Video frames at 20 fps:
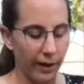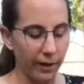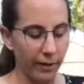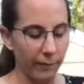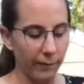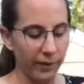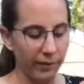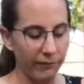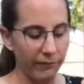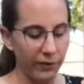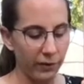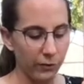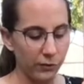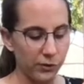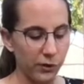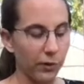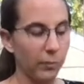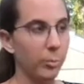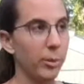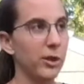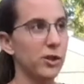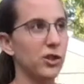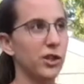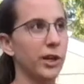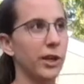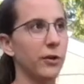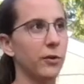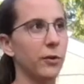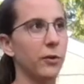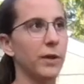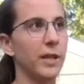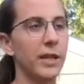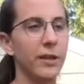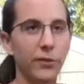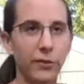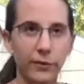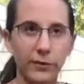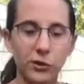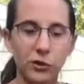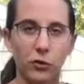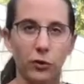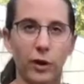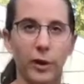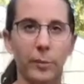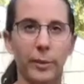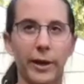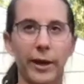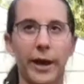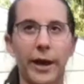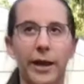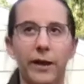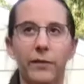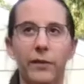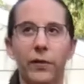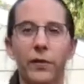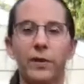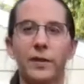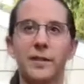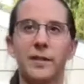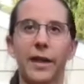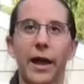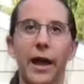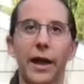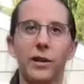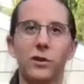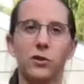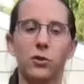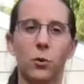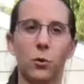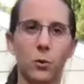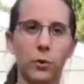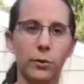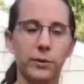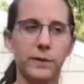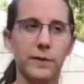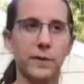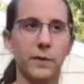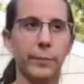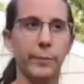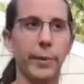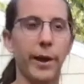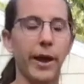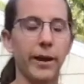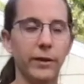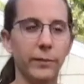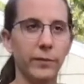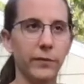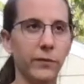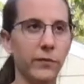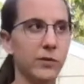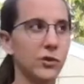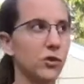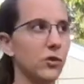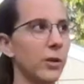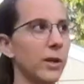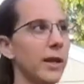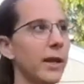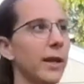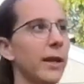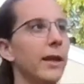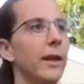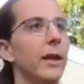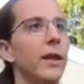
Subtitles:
my fingers aren't pinching underneath the string, but kind of on the side towards the bottom of the string.